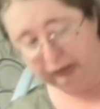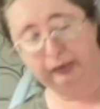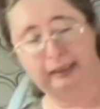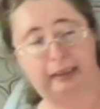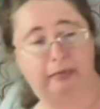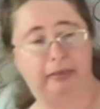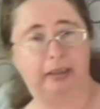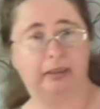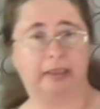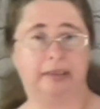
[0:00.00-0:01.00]
I did that video
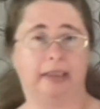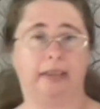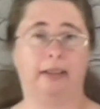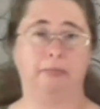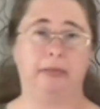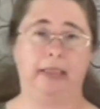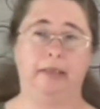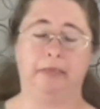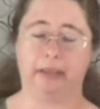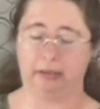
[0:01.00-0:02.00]
because he had a company,
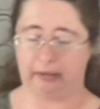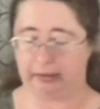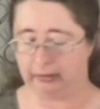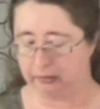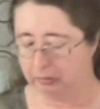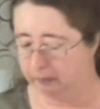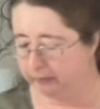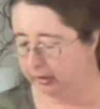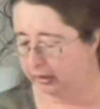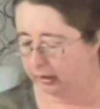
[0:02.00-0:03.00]
very unethical,
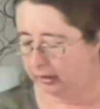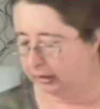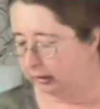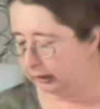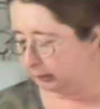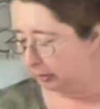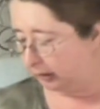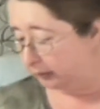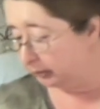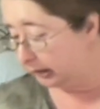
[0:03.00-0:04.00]
lots of
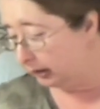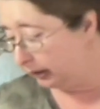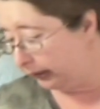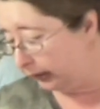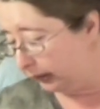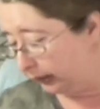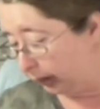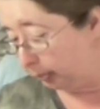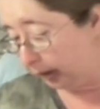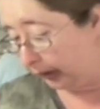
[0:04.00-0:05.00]
problems, and
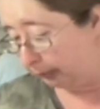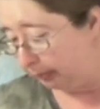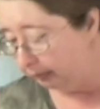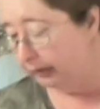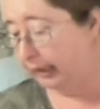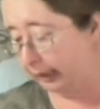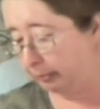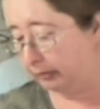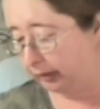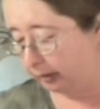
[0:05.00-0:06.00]
I'm not happy
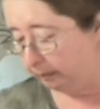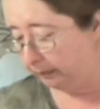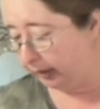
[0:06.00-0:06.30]
with them.